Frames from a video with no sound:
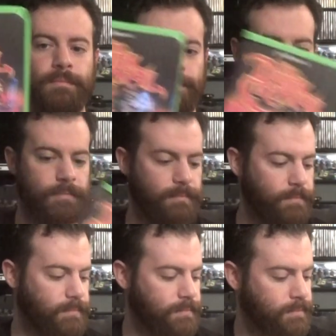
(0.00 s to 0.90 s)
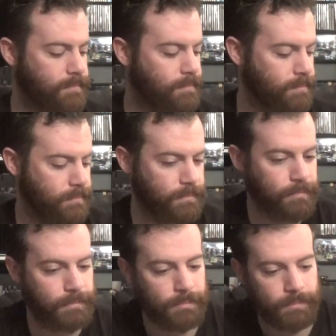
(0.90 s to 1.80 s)

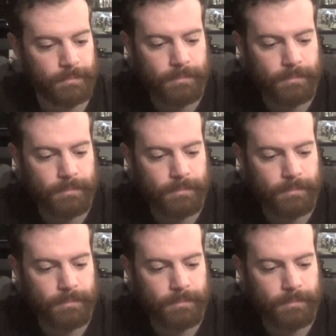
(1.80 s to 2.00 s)
[no speech]